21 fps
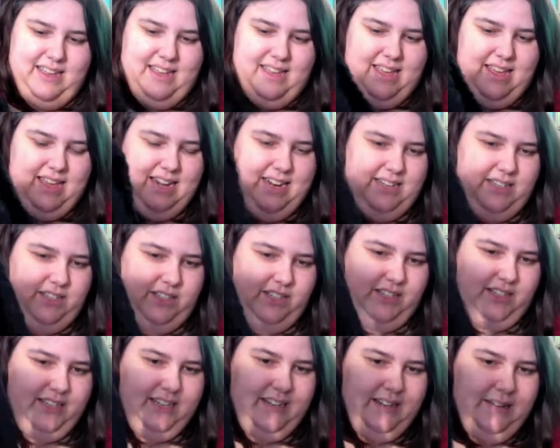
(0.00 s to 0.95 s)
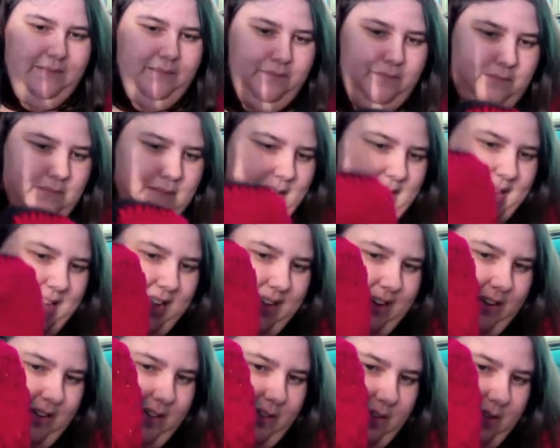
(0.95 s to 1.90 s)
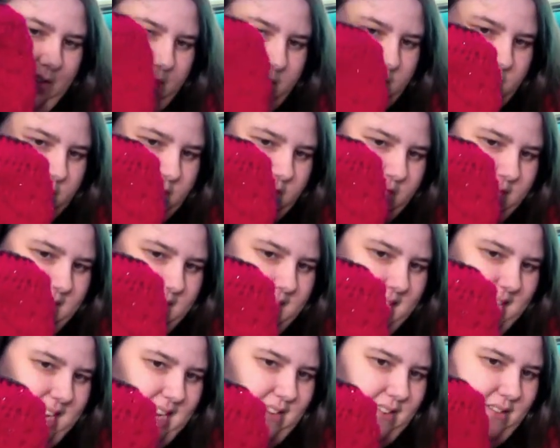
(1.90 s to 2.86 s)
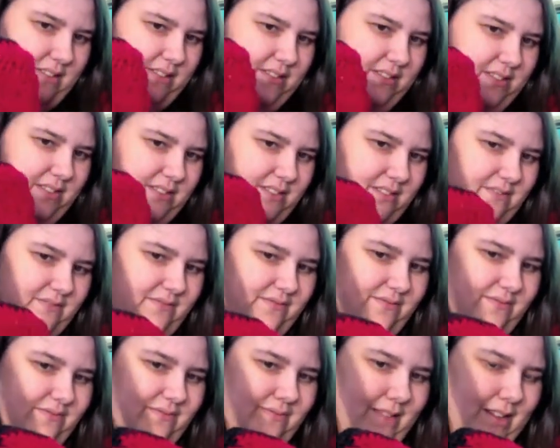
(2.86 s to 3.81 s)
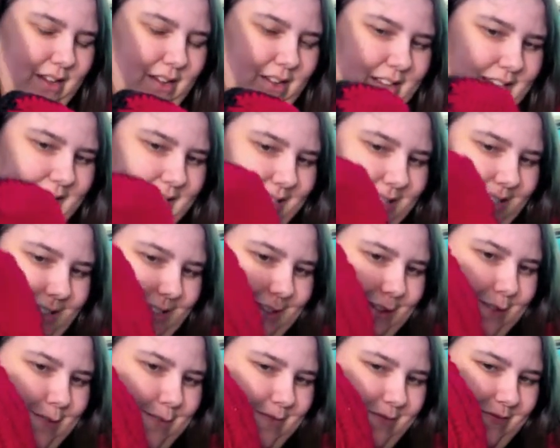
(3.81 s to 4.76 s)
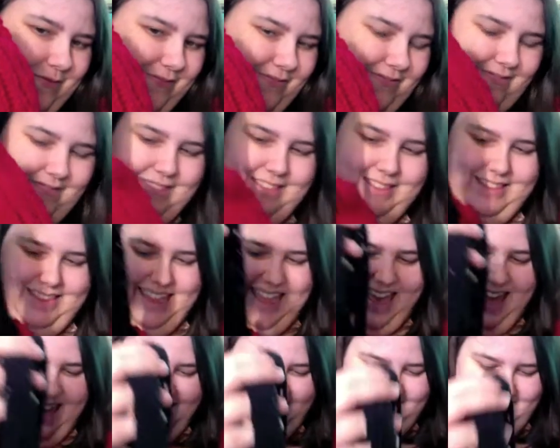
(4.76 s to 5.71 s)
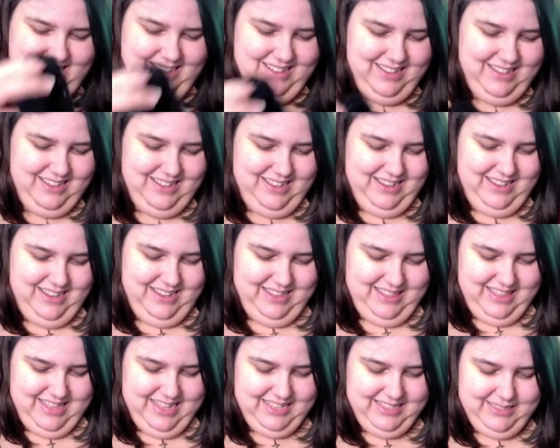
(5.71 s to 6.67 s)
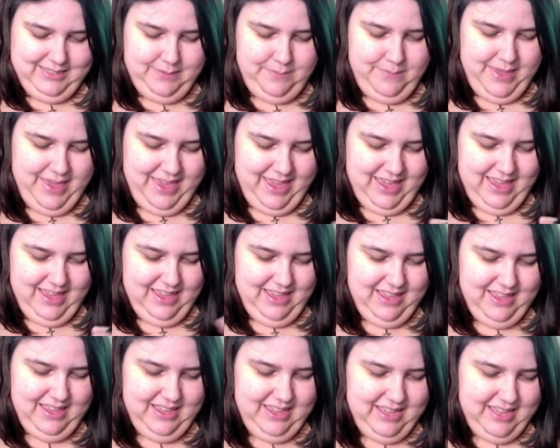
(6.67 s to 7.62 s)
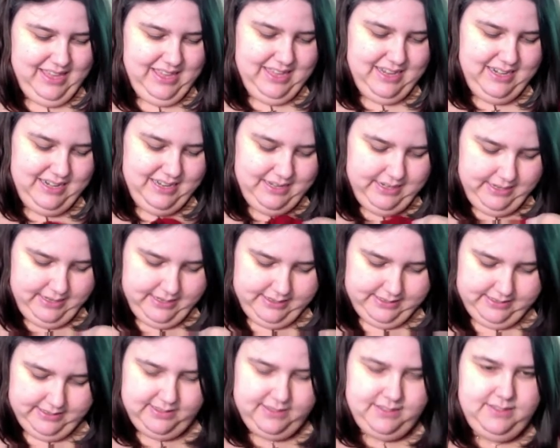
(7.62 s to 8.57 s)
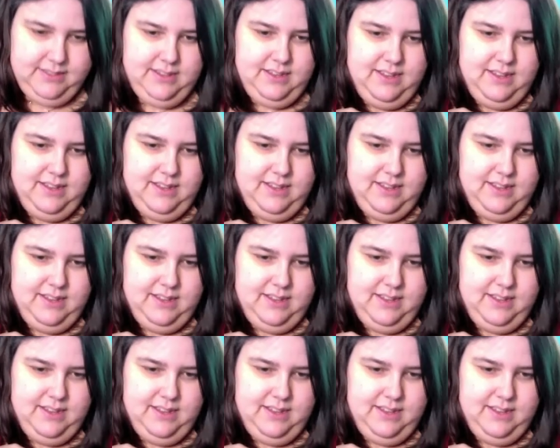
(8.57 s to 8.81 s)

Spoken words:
and I just did my handles, crocheted handles on it. So yeah, that's the bag, and it is